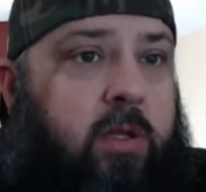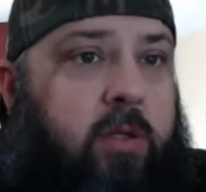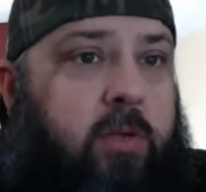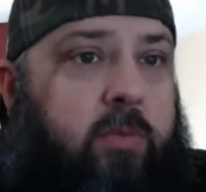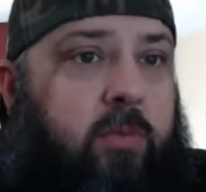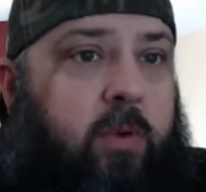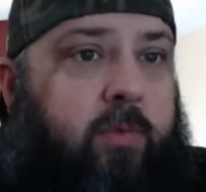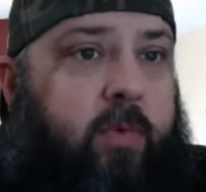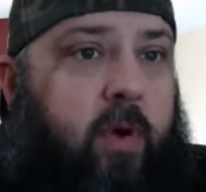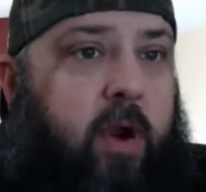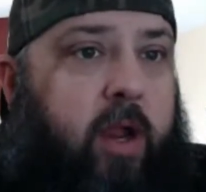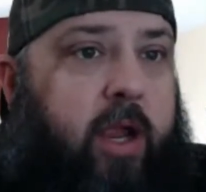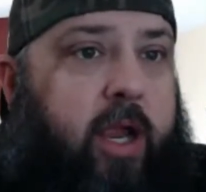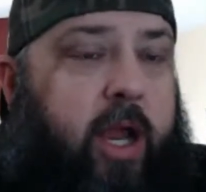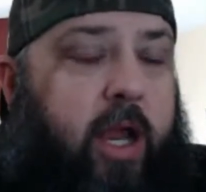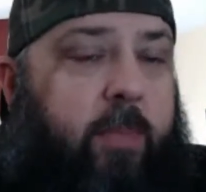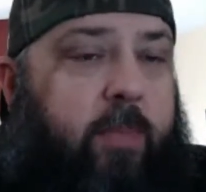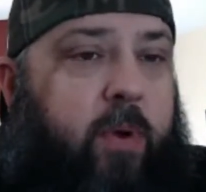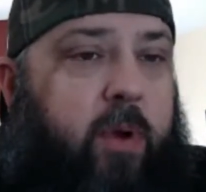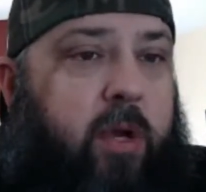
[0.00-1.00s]
we've already
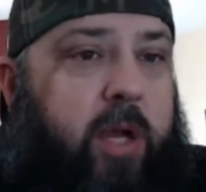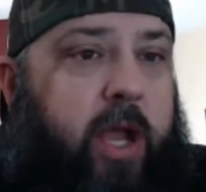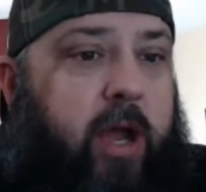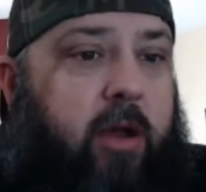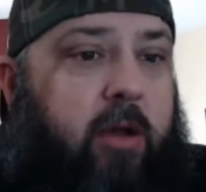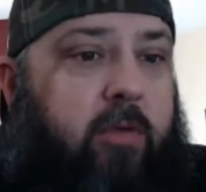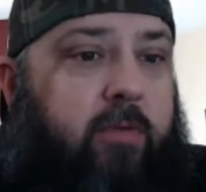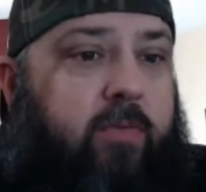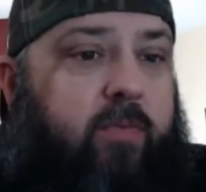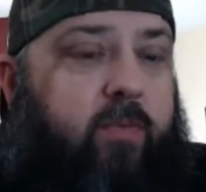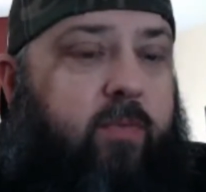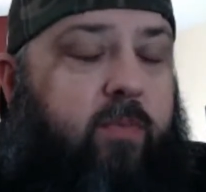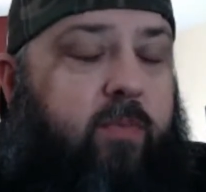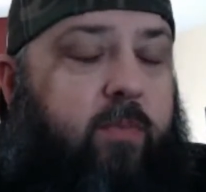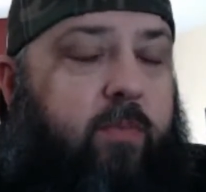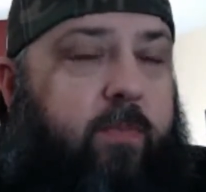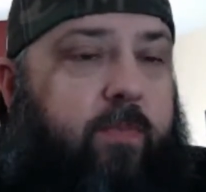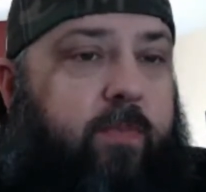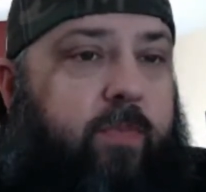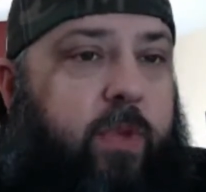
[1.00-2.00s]
kind of put down of
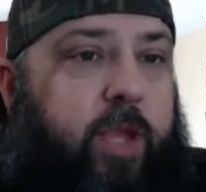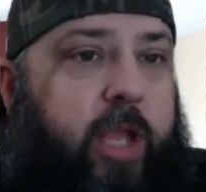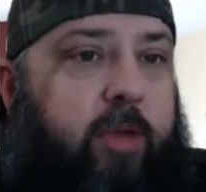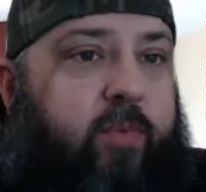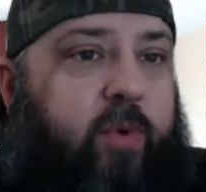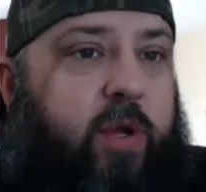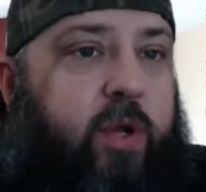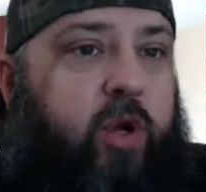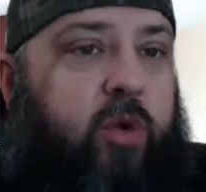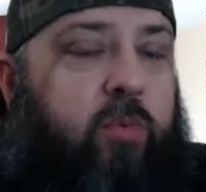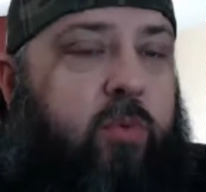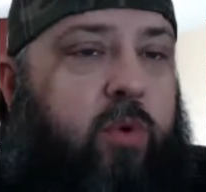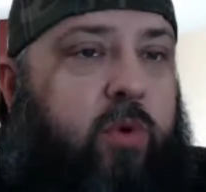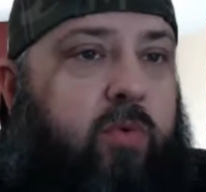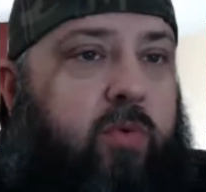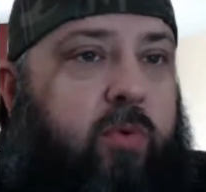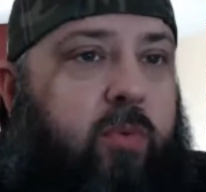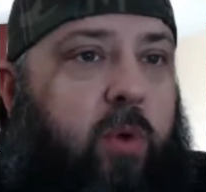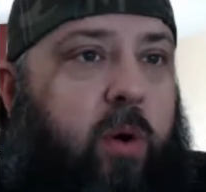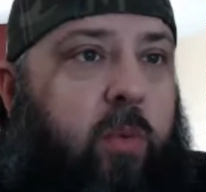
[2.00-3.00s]
if we do
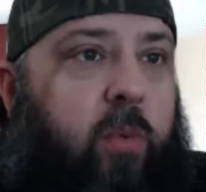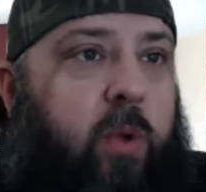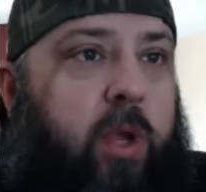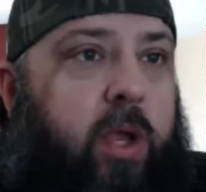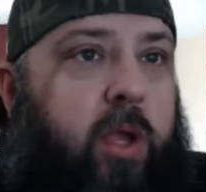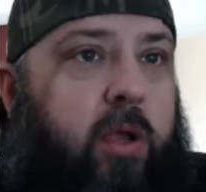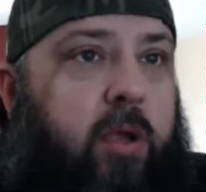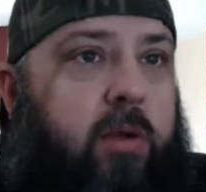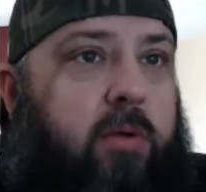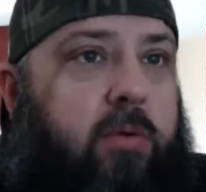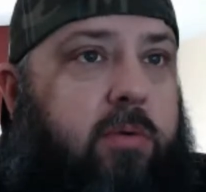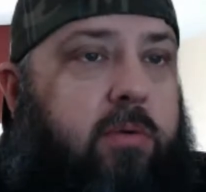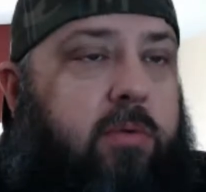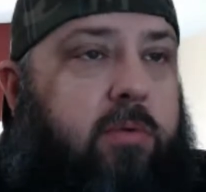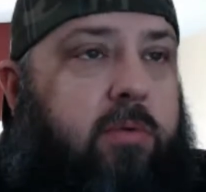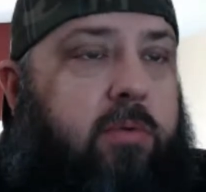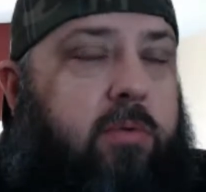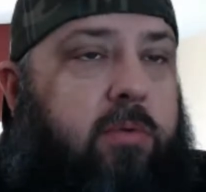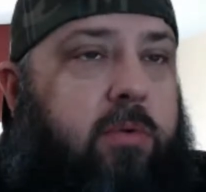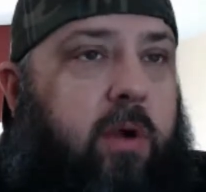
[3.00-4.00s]
move what we
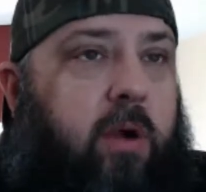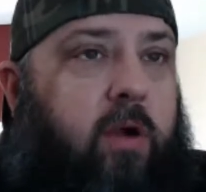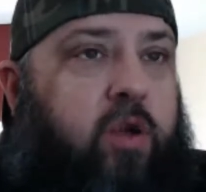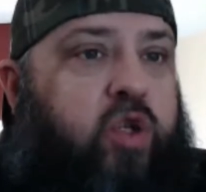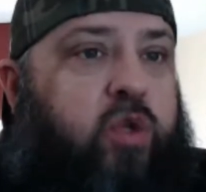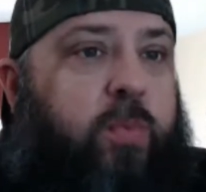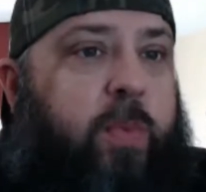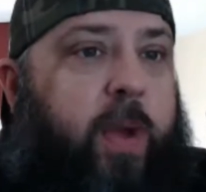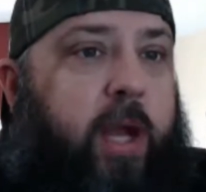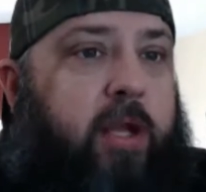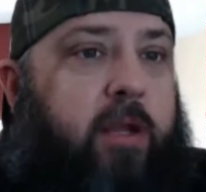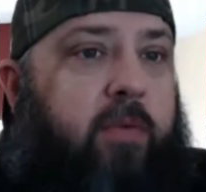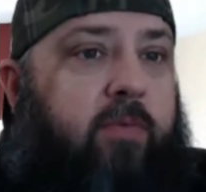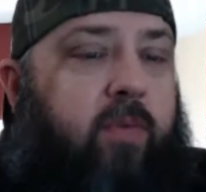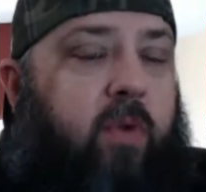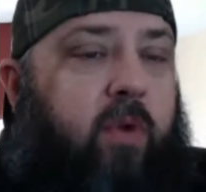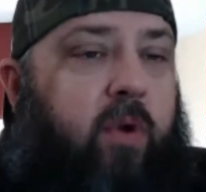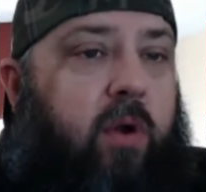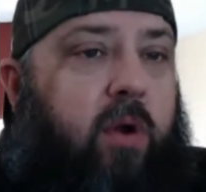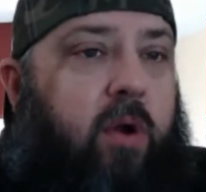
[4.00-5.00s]
are expecting
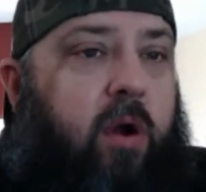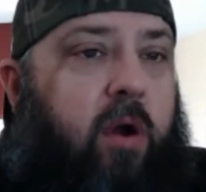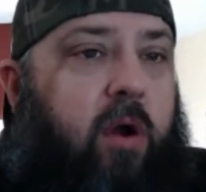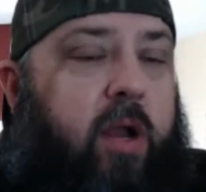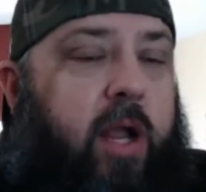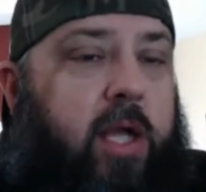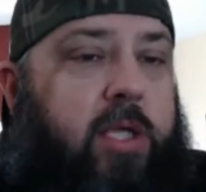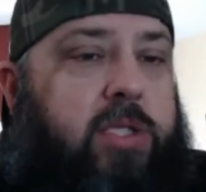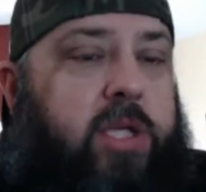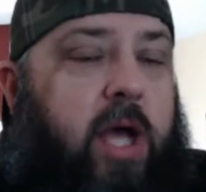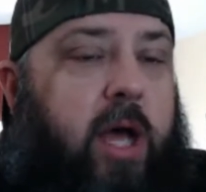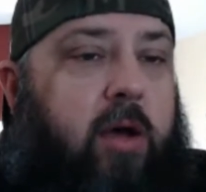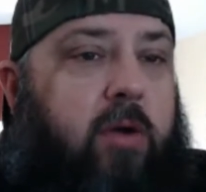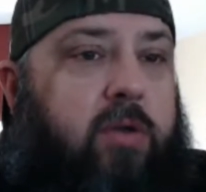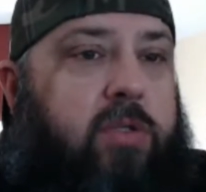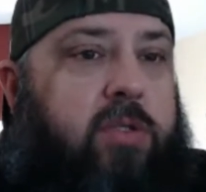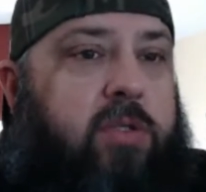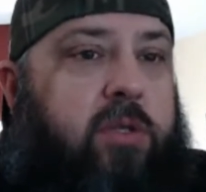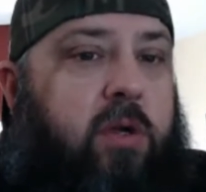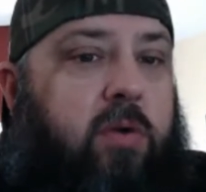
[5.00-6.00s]
for our next
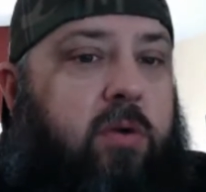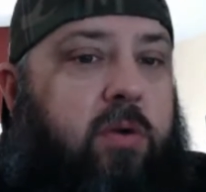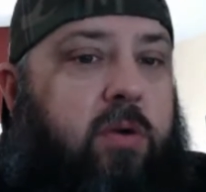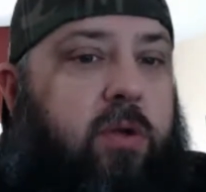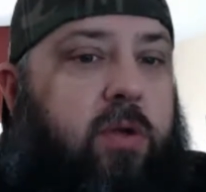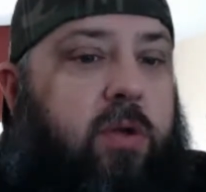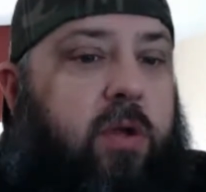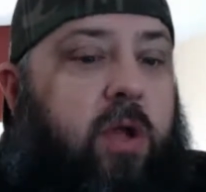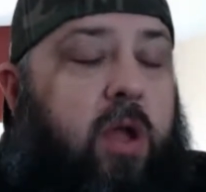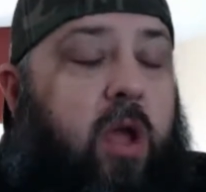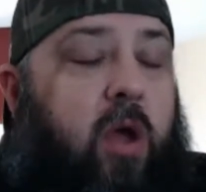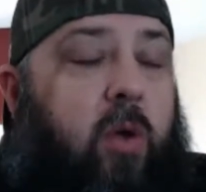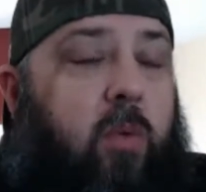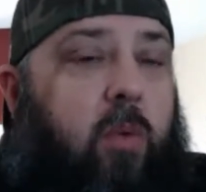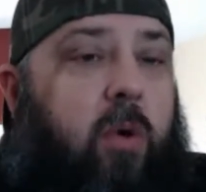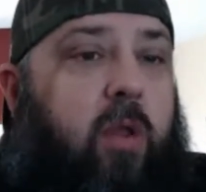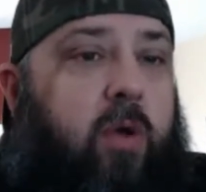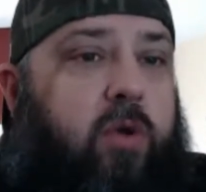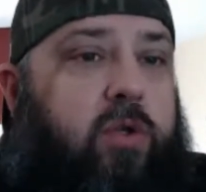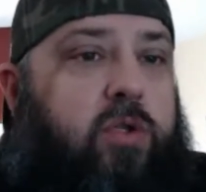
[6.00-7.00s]
house. So
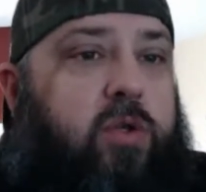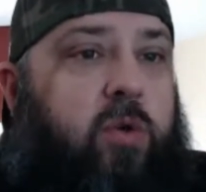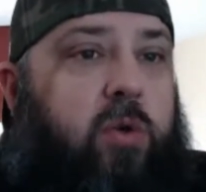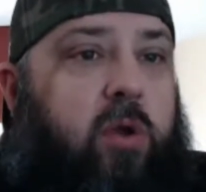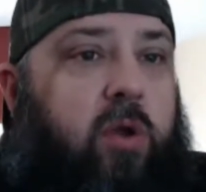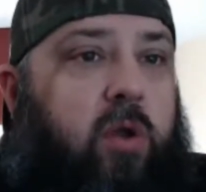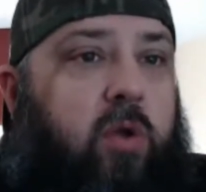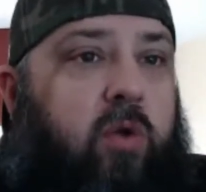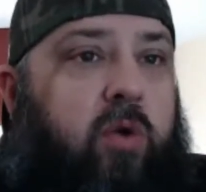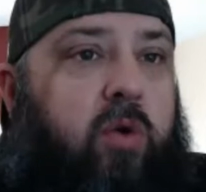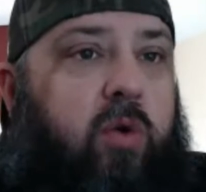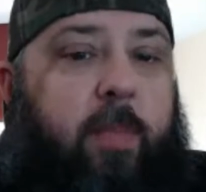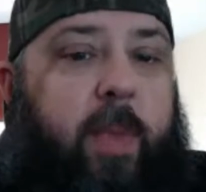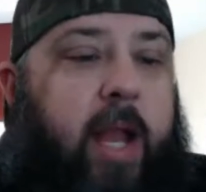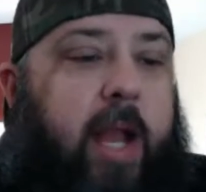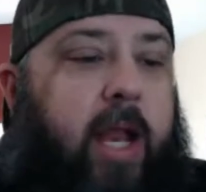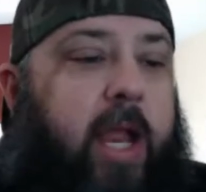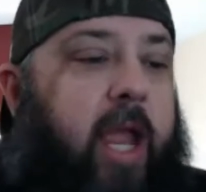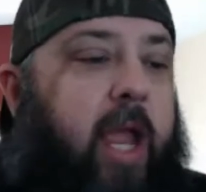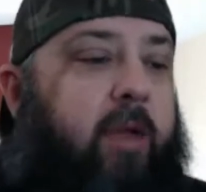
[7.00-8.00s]
one of those will include a
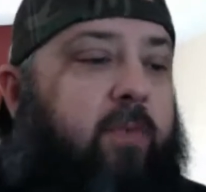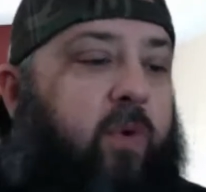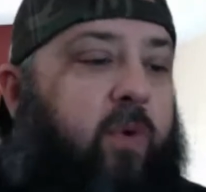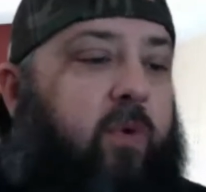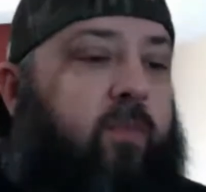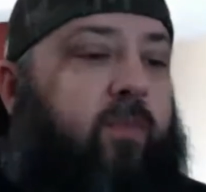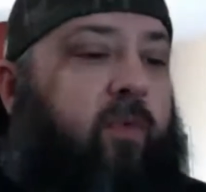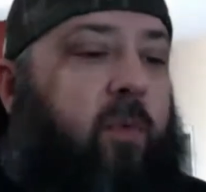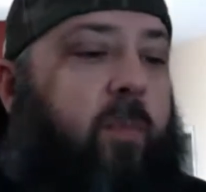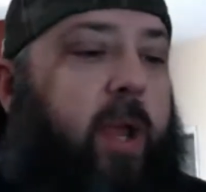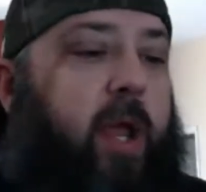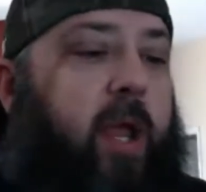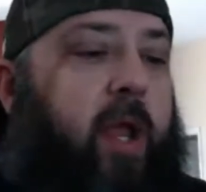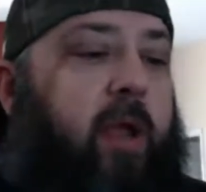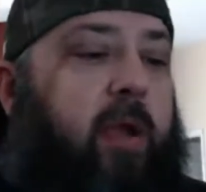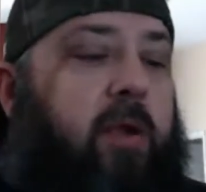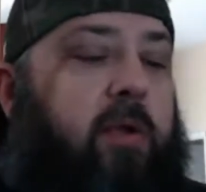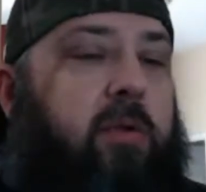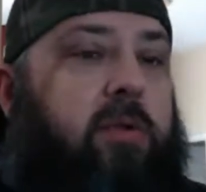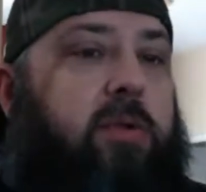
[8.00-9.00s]
man cave room for
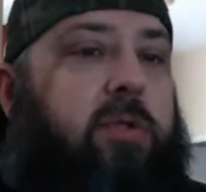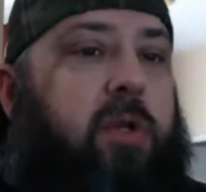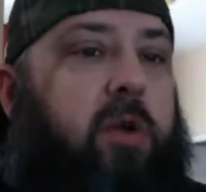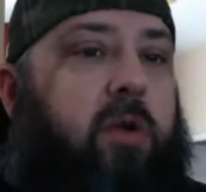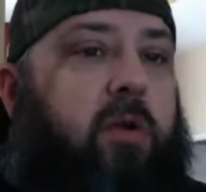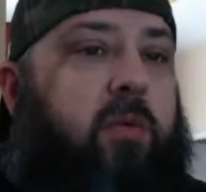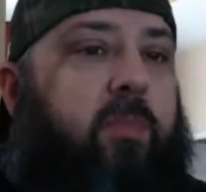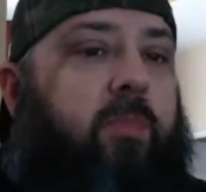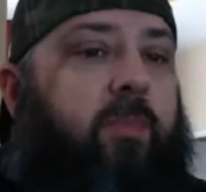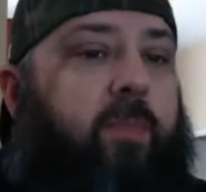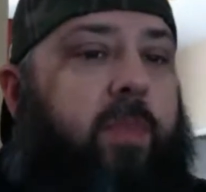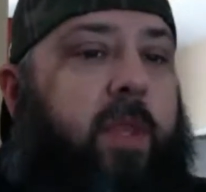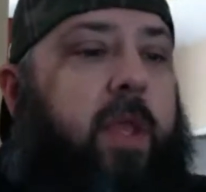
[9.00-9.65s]
me. So